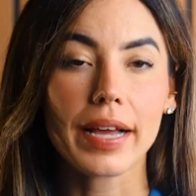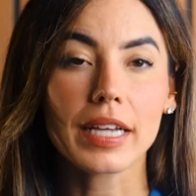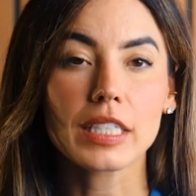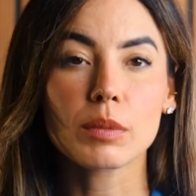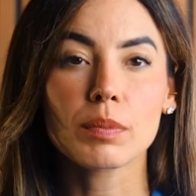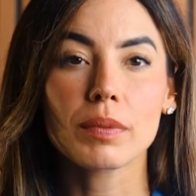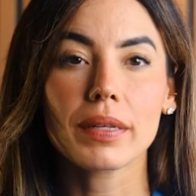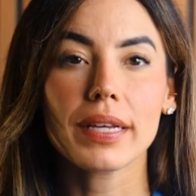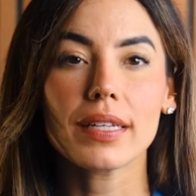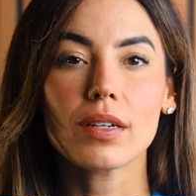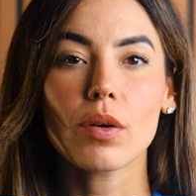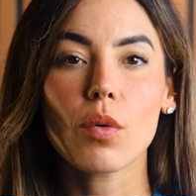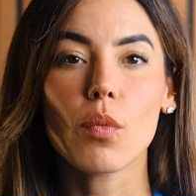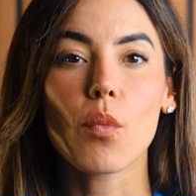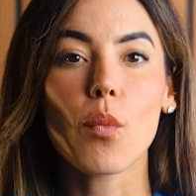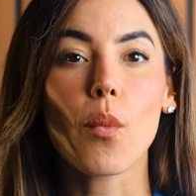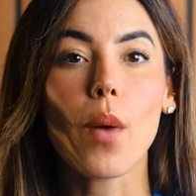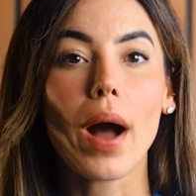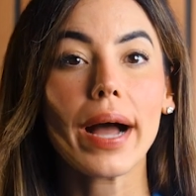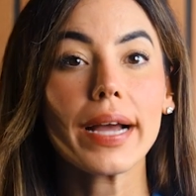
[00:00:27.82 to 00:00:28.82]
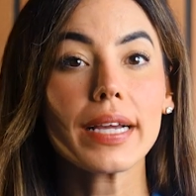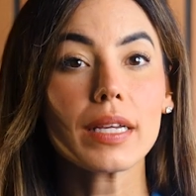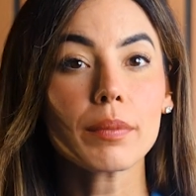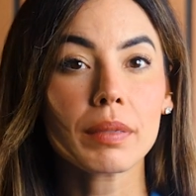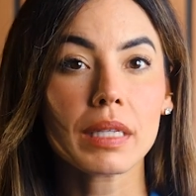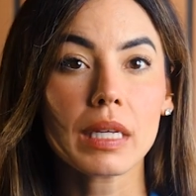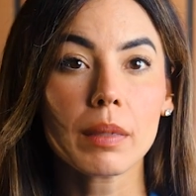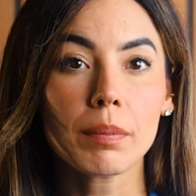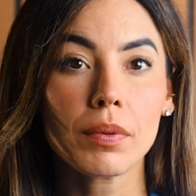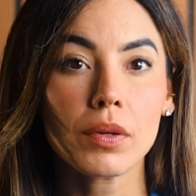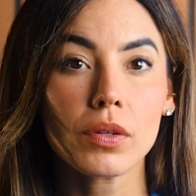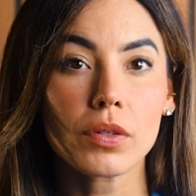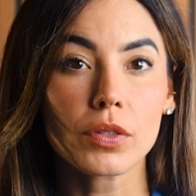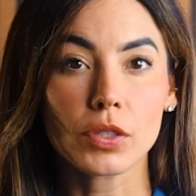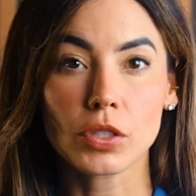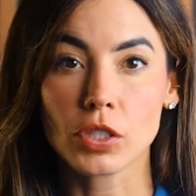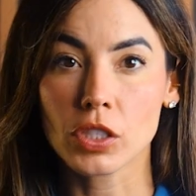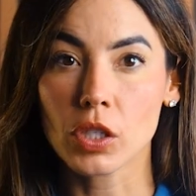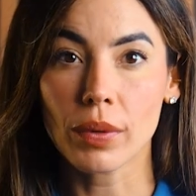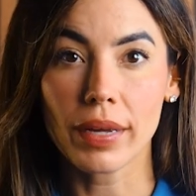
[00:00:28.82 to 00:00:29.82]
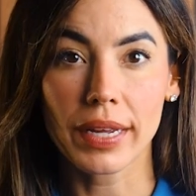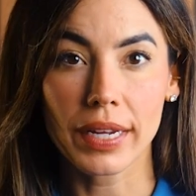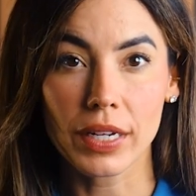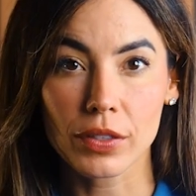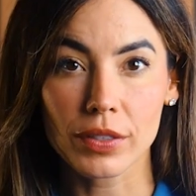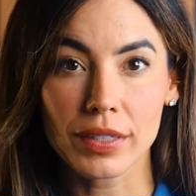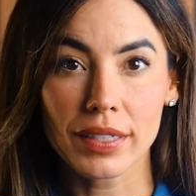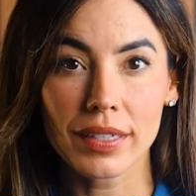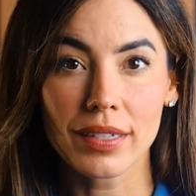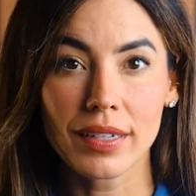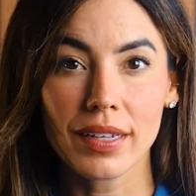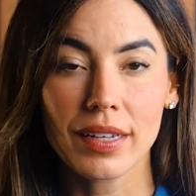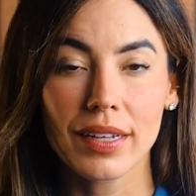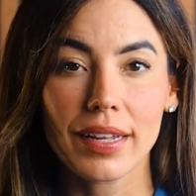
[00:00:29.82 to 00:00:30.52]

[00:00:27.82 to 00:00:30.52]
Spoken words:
explain why people are so angry,